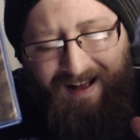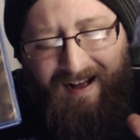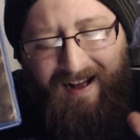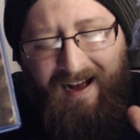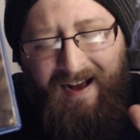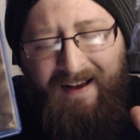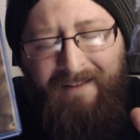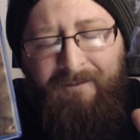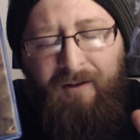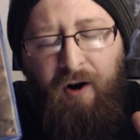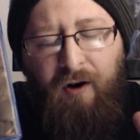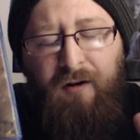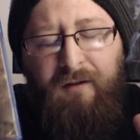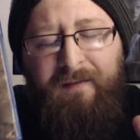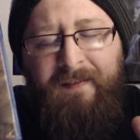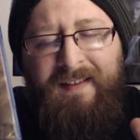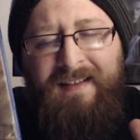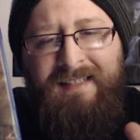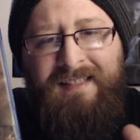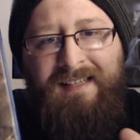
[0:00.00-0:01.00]
I've
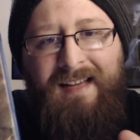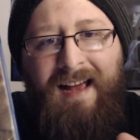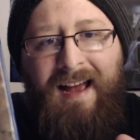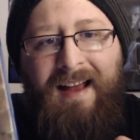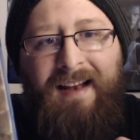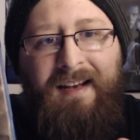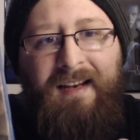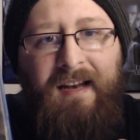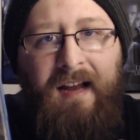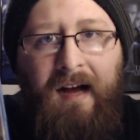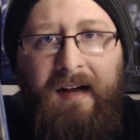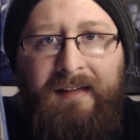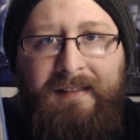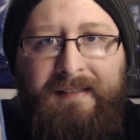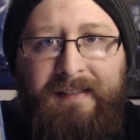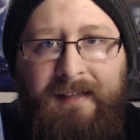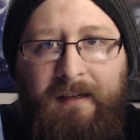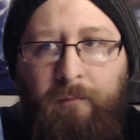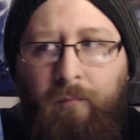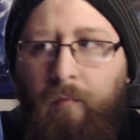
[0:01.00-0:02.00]
heard this at
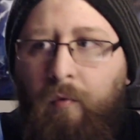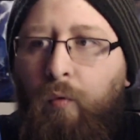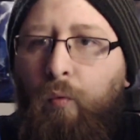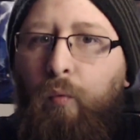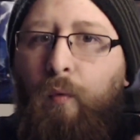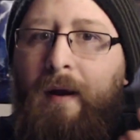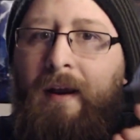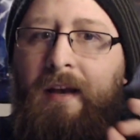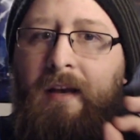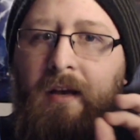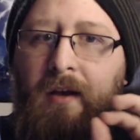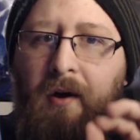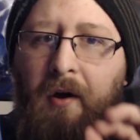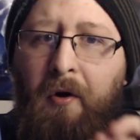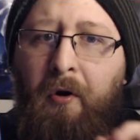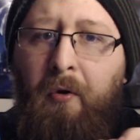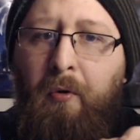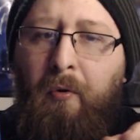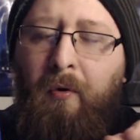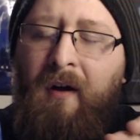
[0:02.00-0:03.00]
nauseum. We
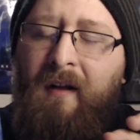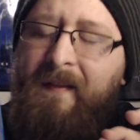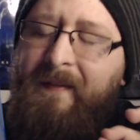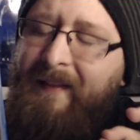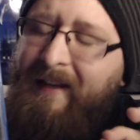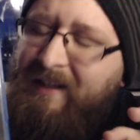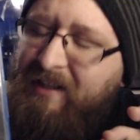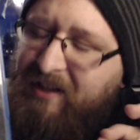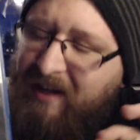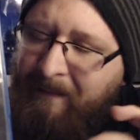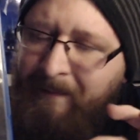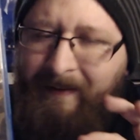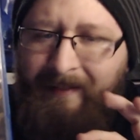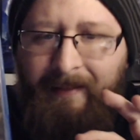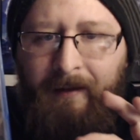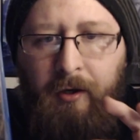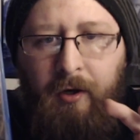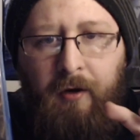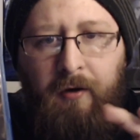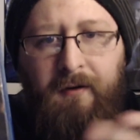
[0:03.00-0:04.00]
know that Jamie
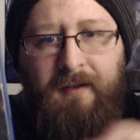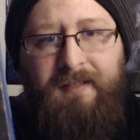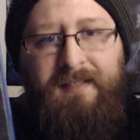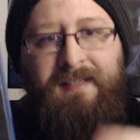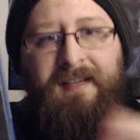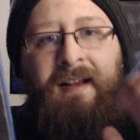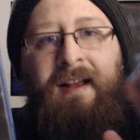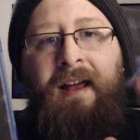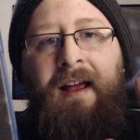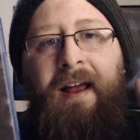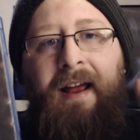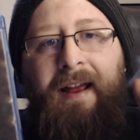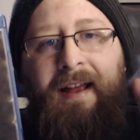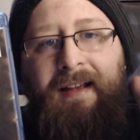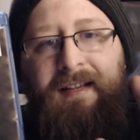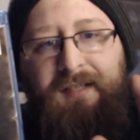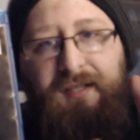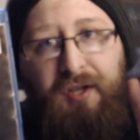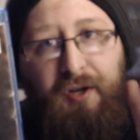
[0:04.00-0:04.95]
Lee Curtis is